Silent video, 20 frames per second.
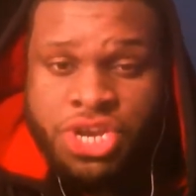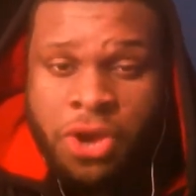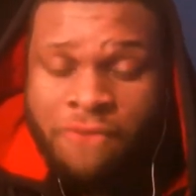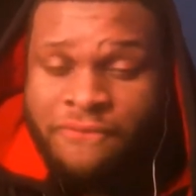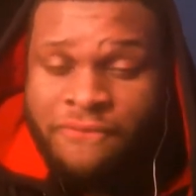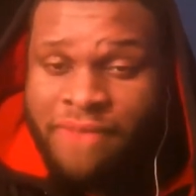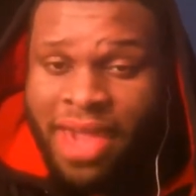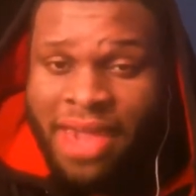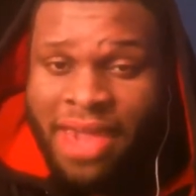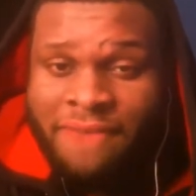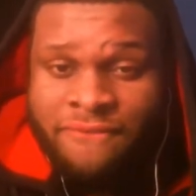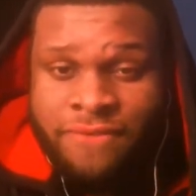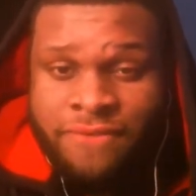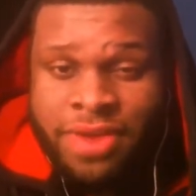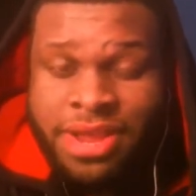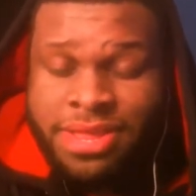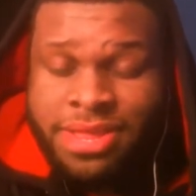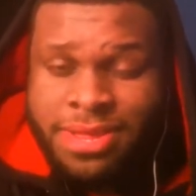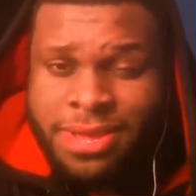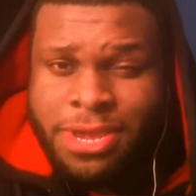your
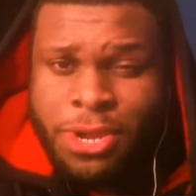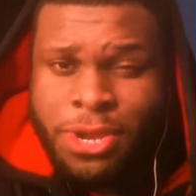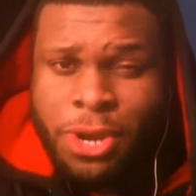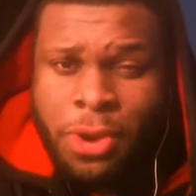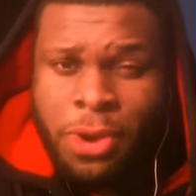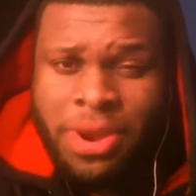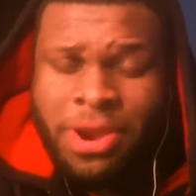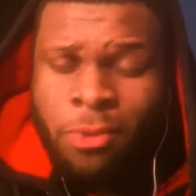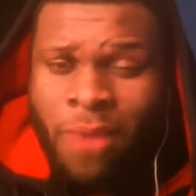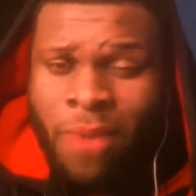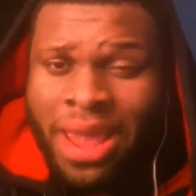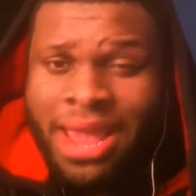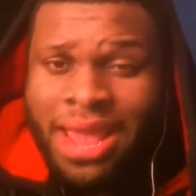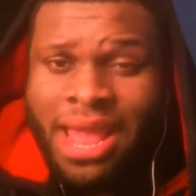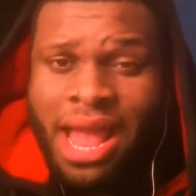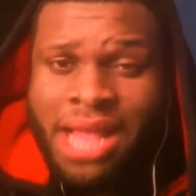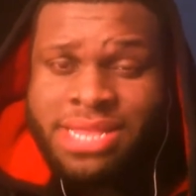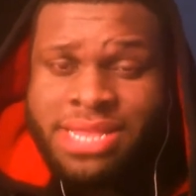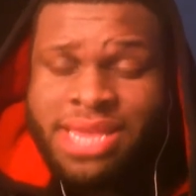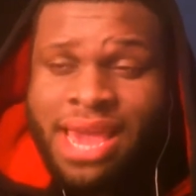favorites. You know, in the right
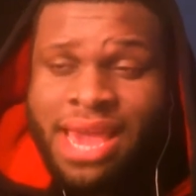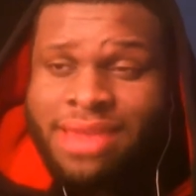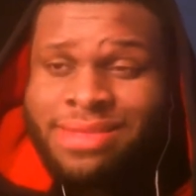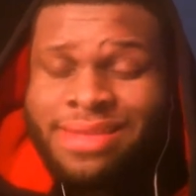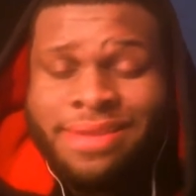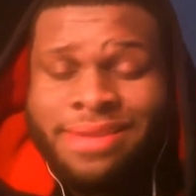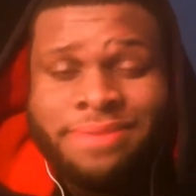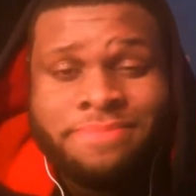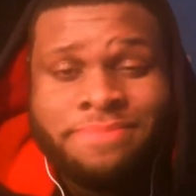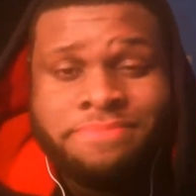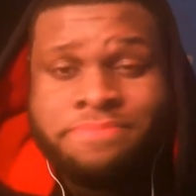context,